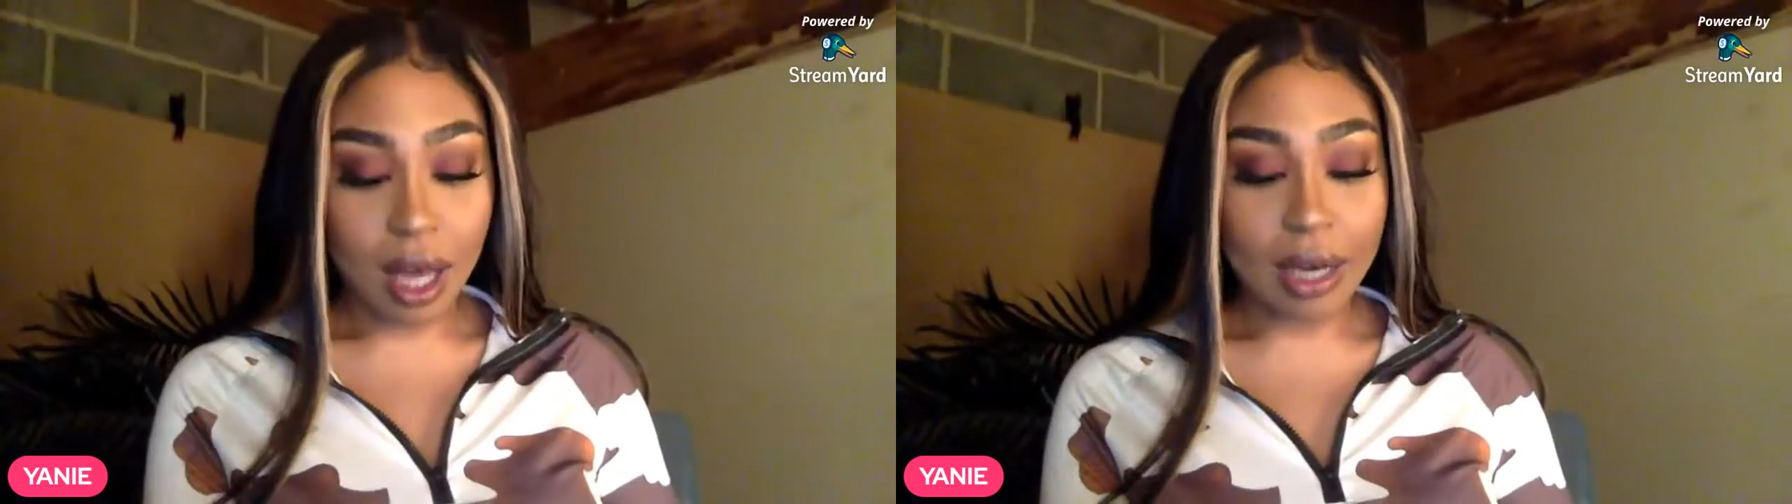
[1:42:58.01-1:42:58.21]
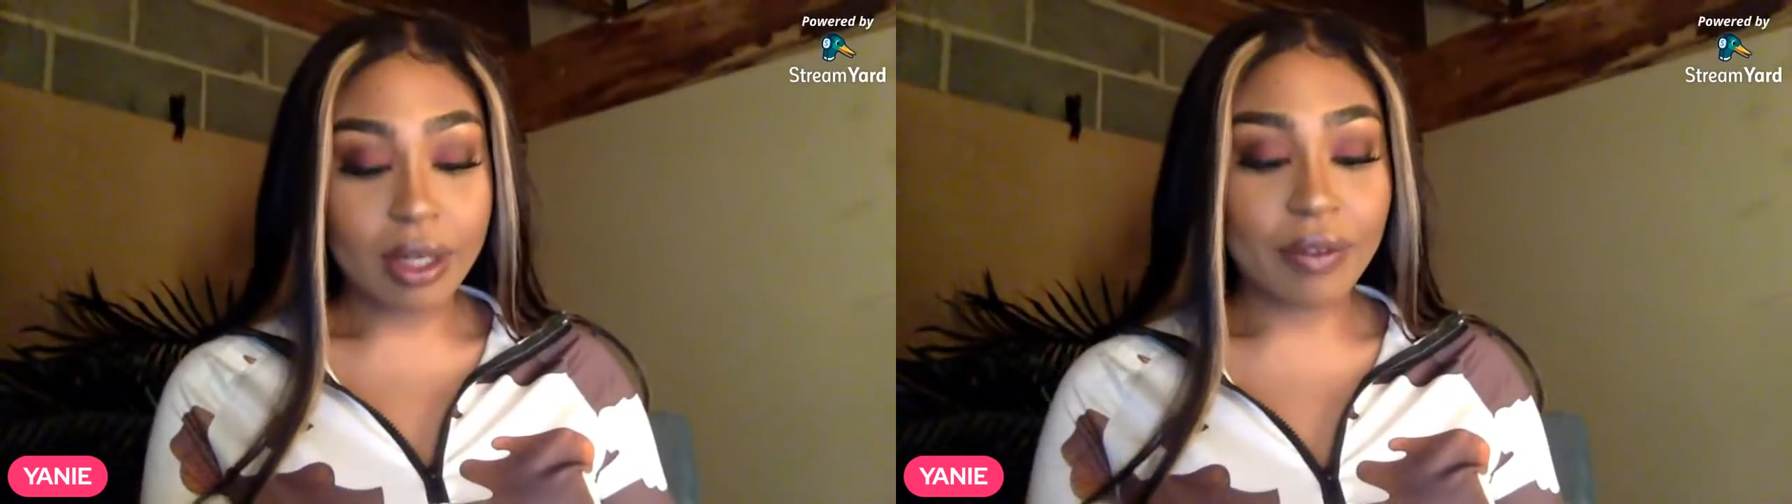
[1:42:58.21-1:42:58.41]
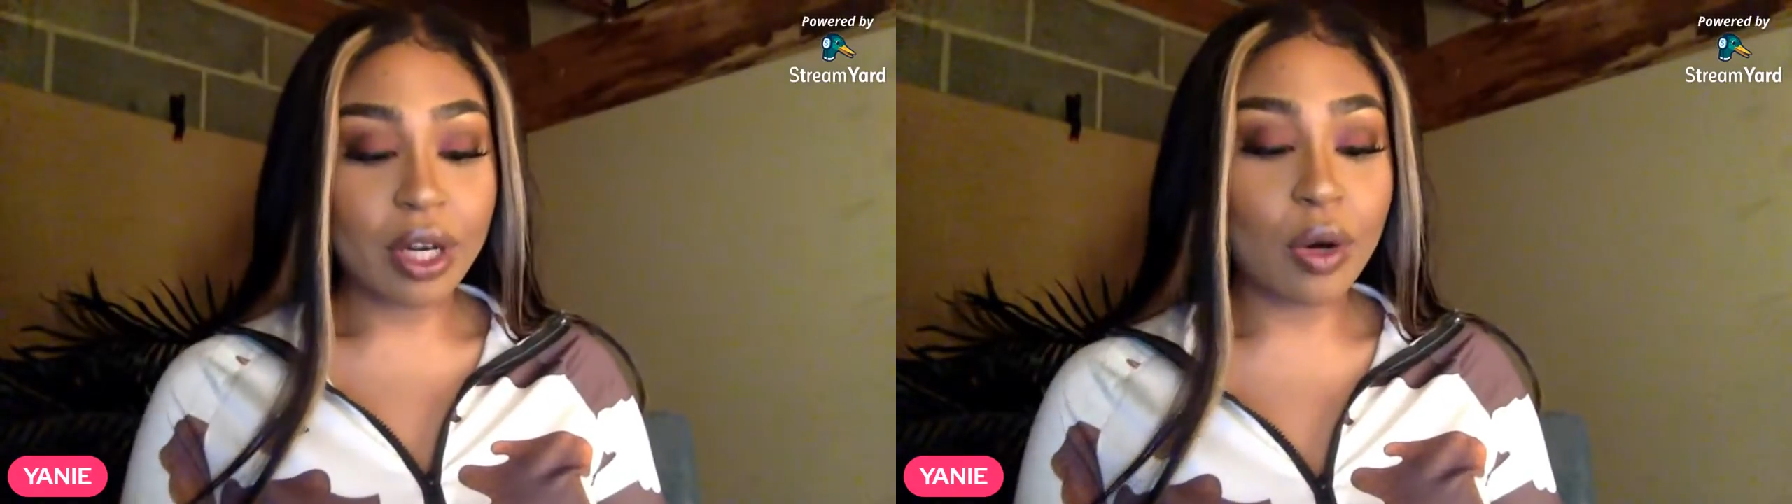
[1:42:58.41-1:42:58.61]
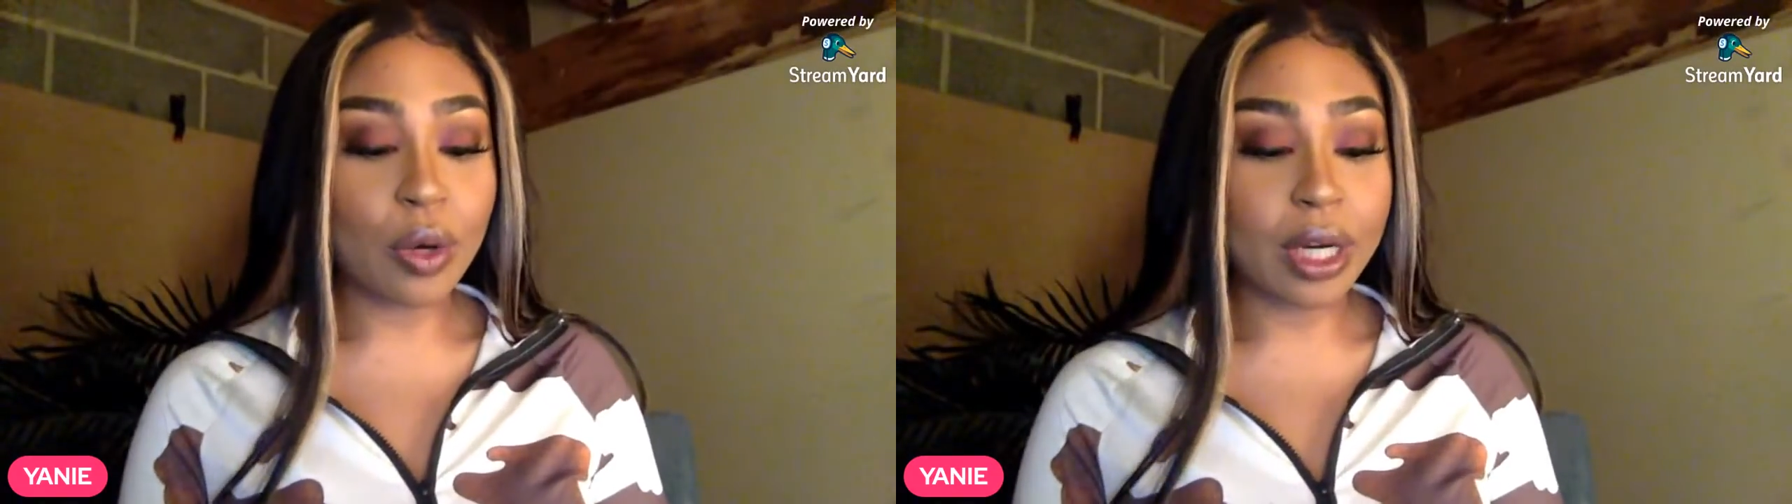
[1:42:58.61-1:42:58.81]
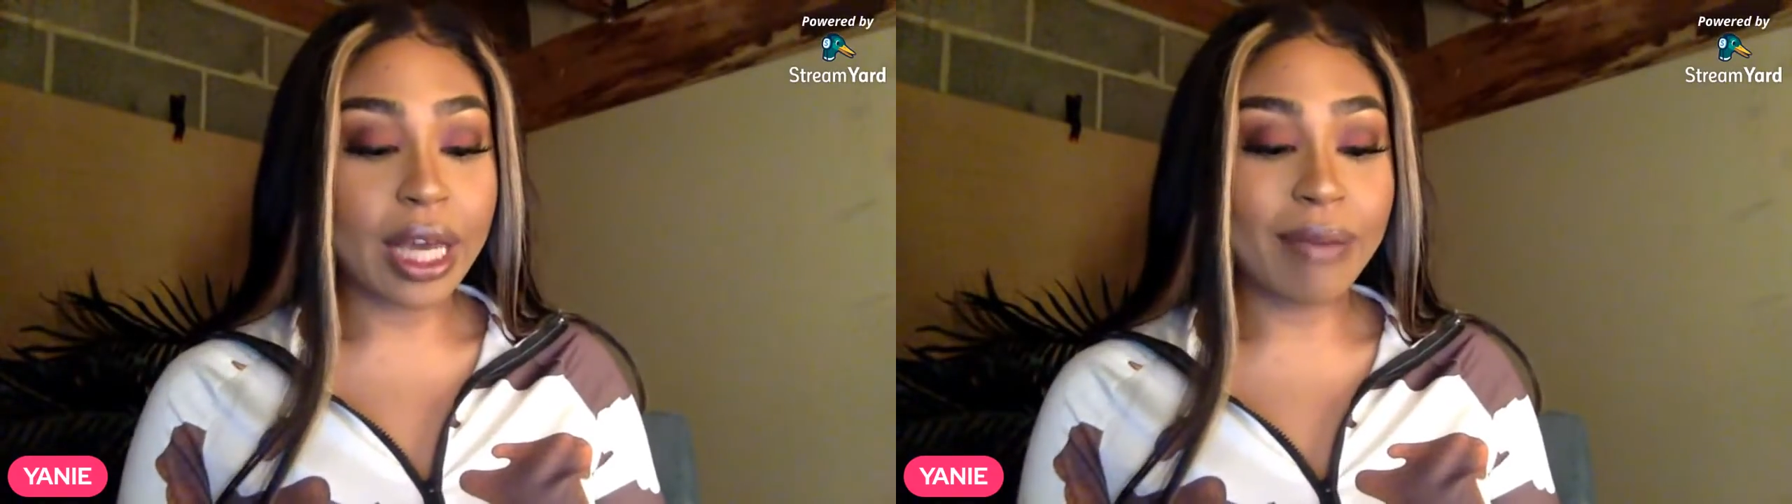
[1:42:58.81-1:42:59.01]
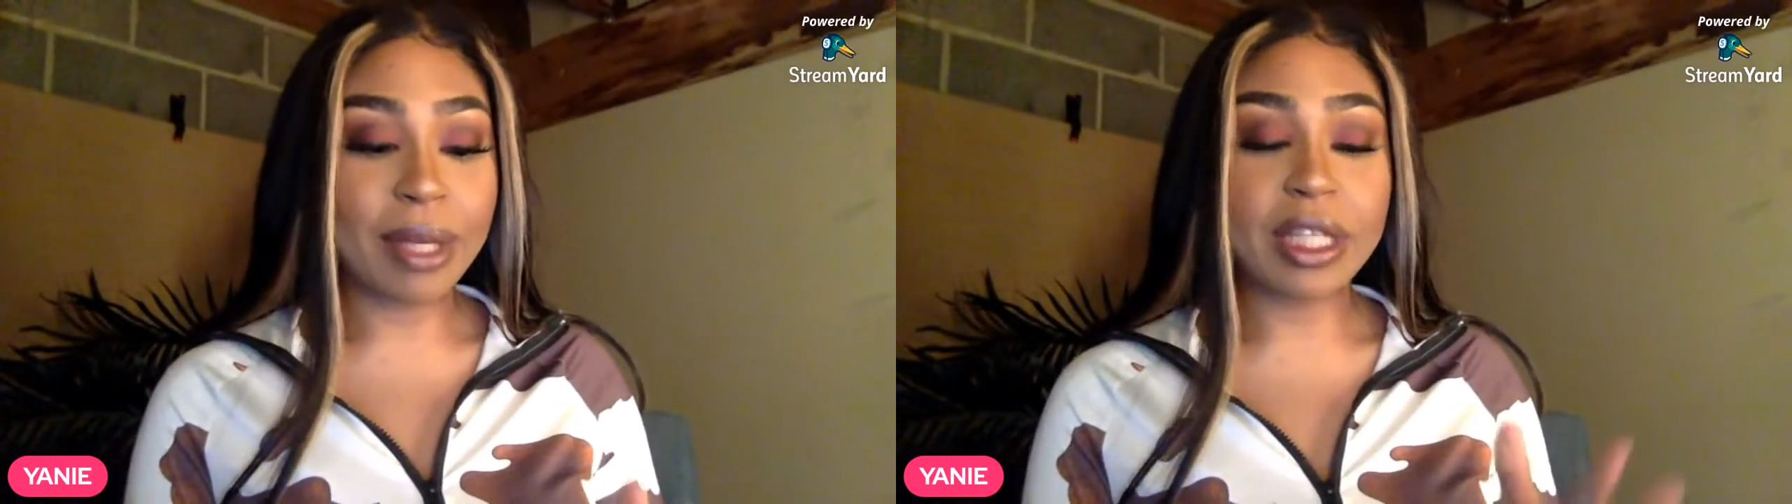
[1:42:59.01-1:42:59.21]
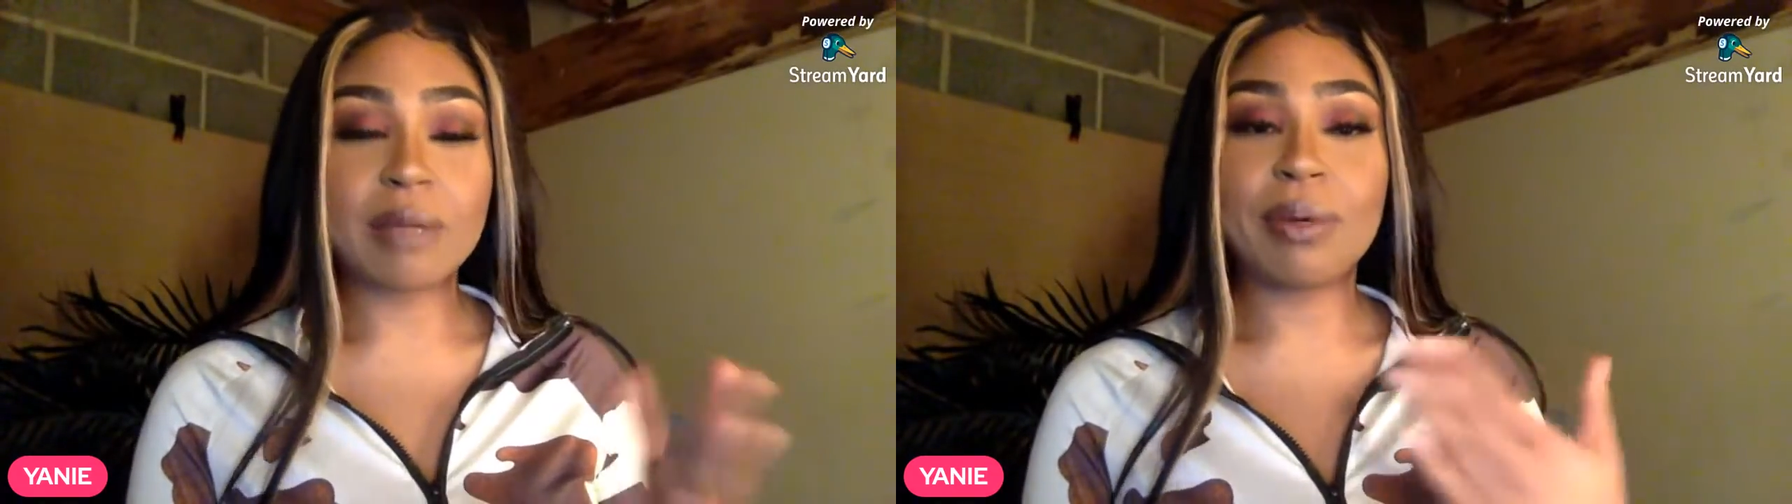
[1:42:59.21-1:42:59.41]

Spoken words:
I don't even know who her name is,